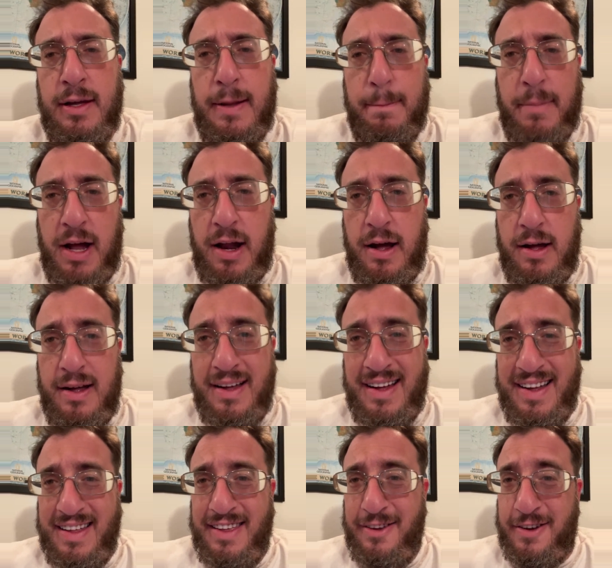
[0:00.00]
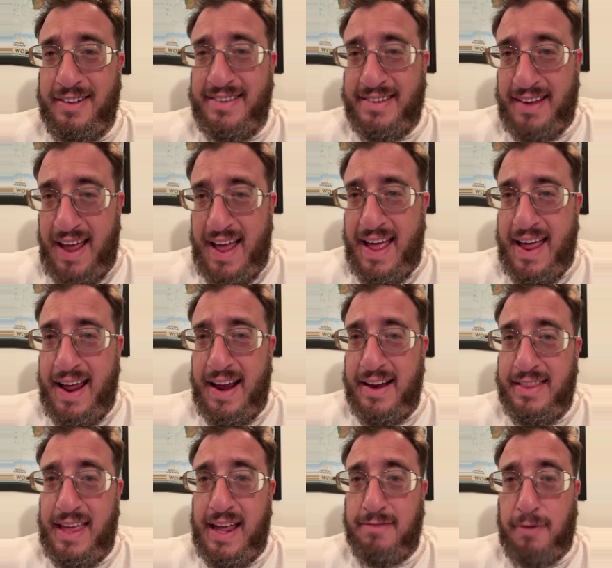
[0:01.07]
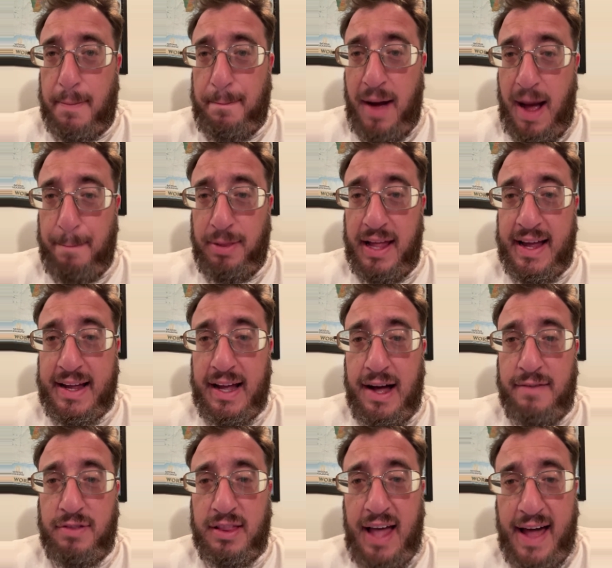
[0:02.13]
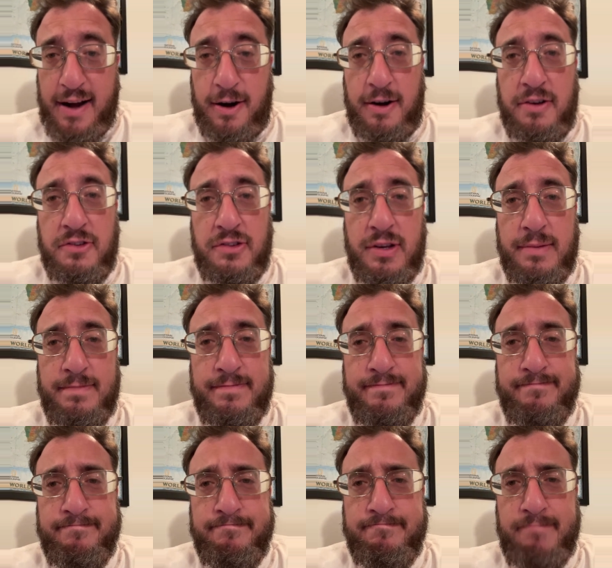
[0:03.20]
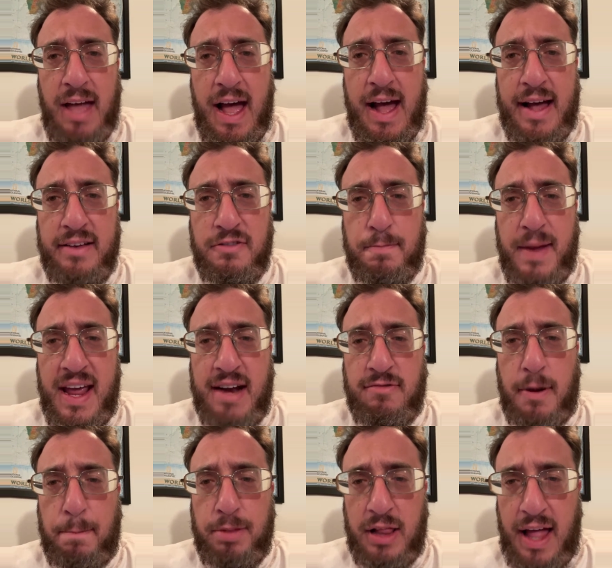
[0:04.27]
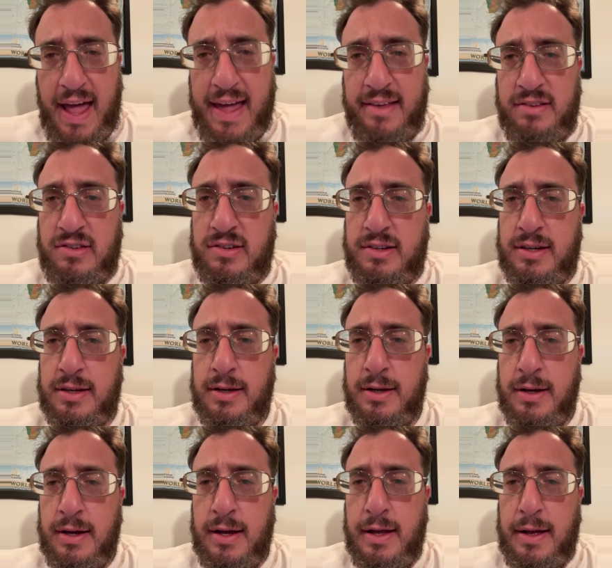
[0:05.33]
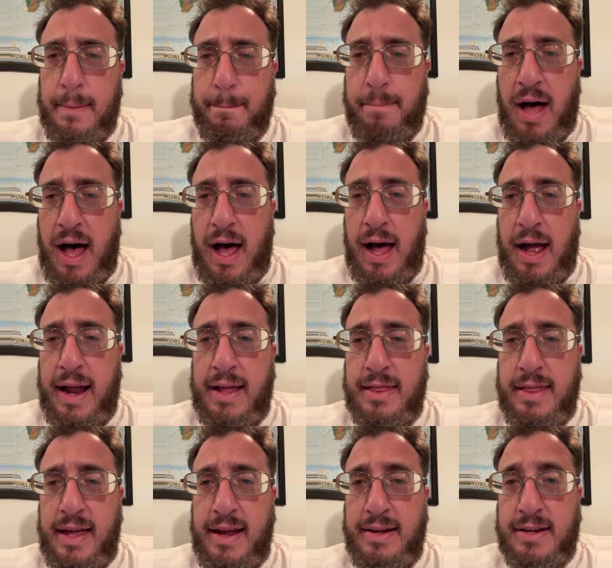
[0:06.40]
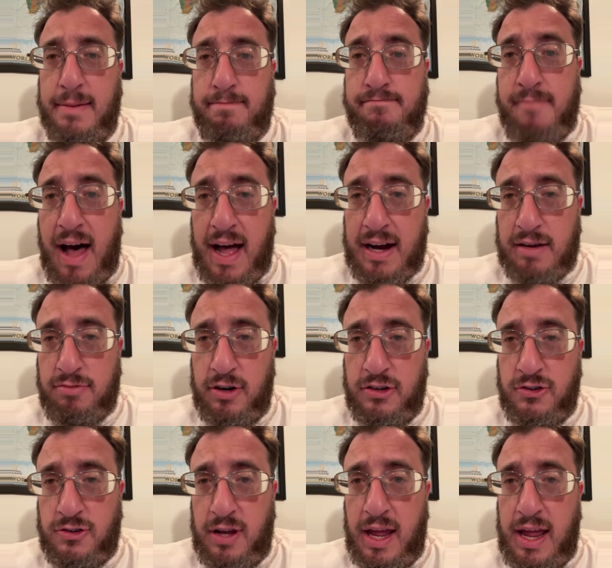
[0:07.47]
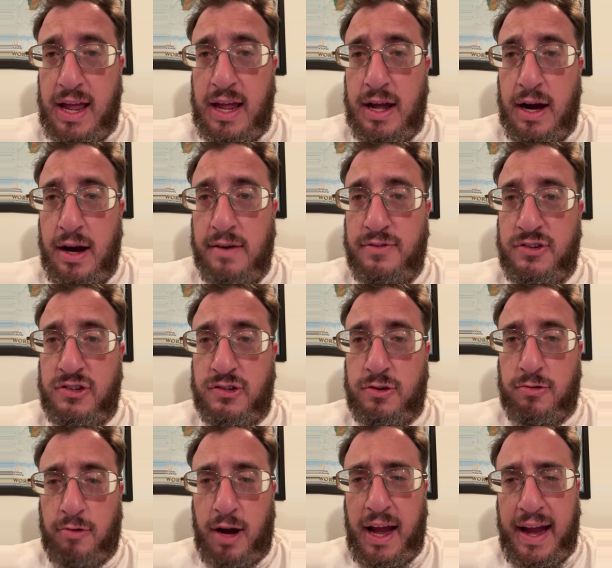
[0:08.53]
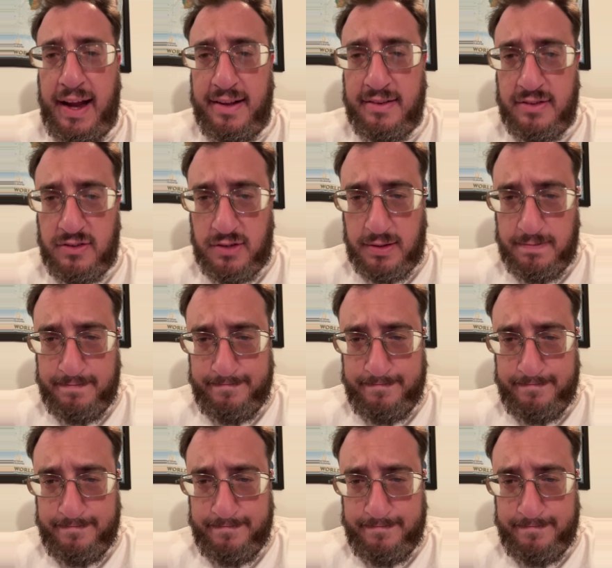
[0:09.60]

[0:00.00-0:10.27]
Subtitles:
But you could say the Republic of Letters has been replaced by the democracy of screens.